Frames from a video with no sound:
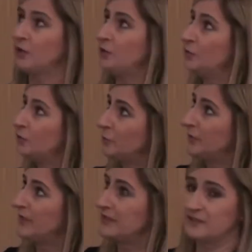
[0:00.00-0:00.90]
You could
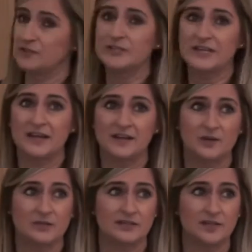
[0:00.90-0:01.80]
be getting your
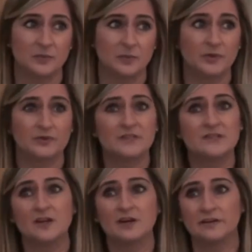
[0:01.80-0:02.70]
10-hour sleep, but if
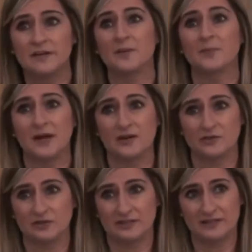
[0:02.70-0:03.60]
it's not in that
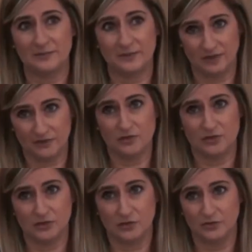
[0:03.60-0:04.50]
pattern of sleep that I've
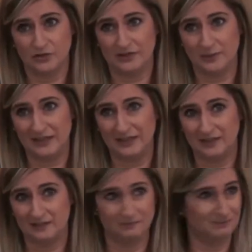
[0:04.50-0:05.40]
just showed you at the
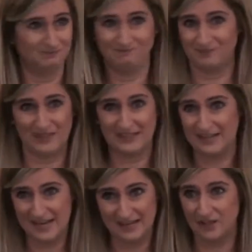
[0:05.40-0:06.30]
beginning,
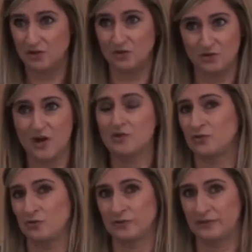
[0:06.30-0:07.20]
again, you're not
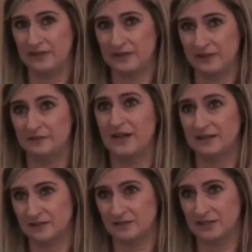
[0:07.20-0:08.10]
going to feel the
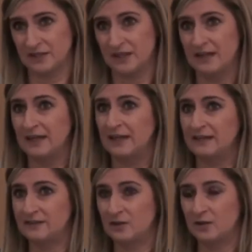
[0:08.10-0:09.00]
effects of it.
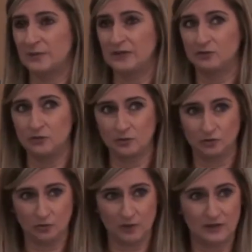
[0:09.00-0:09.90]
It's all about
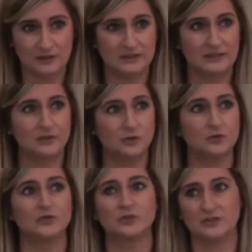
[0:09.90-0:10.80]
good quality,
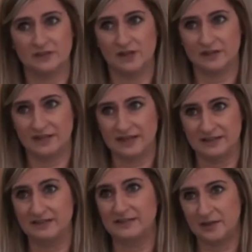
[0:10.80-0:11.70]
good
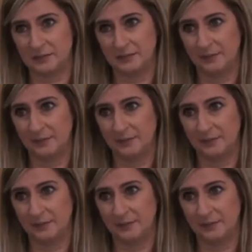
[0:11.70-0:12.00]
consolidated sleep.